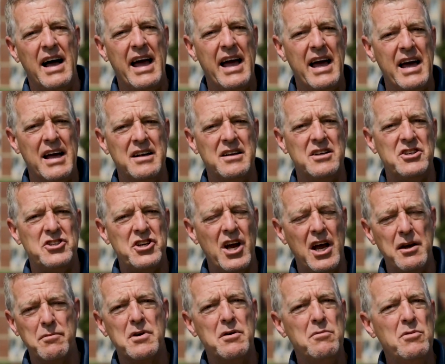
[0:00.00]
and
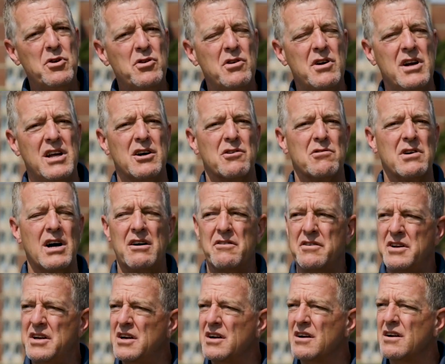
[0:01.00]
shape community
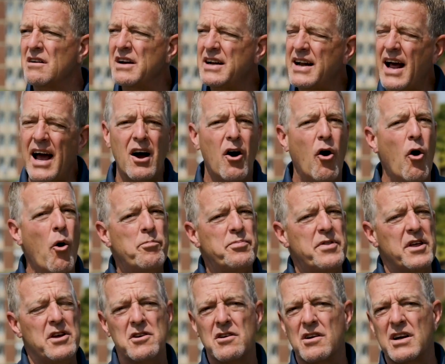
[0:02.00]
around here. And I hope
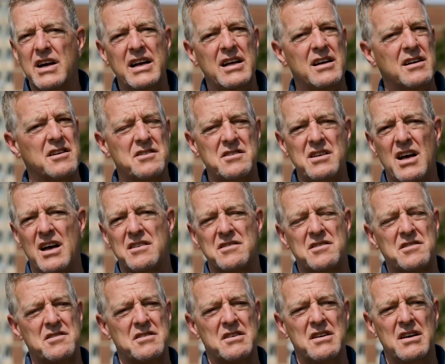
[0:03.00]
that you're getting a
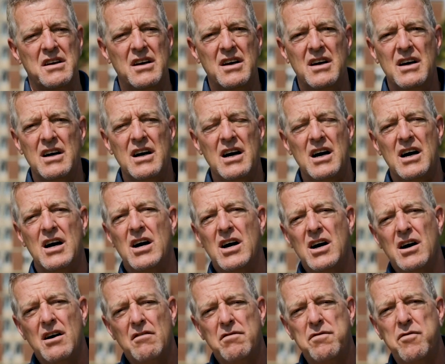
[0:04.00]
sense
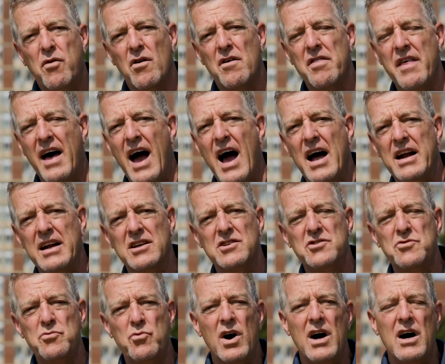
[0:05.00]
uh, for that
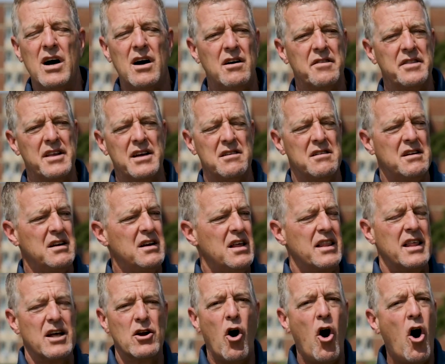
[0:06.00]
as well. That
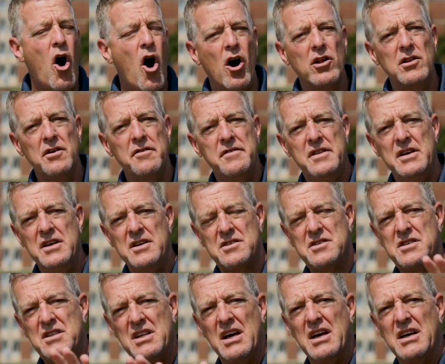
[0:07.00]
that all of
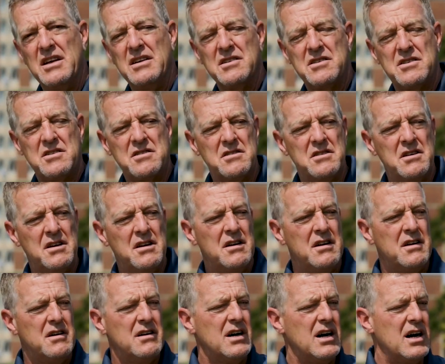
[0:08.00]
these things
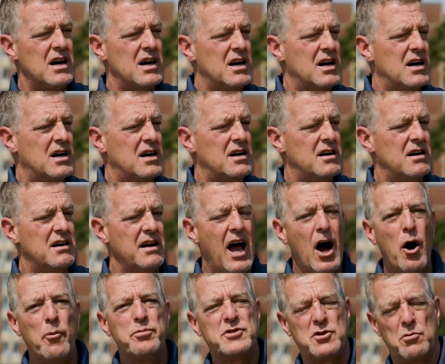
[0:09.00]
uh,
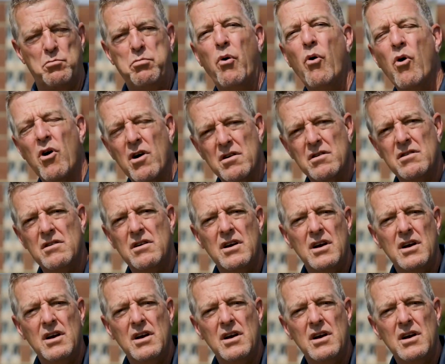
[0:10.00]
help support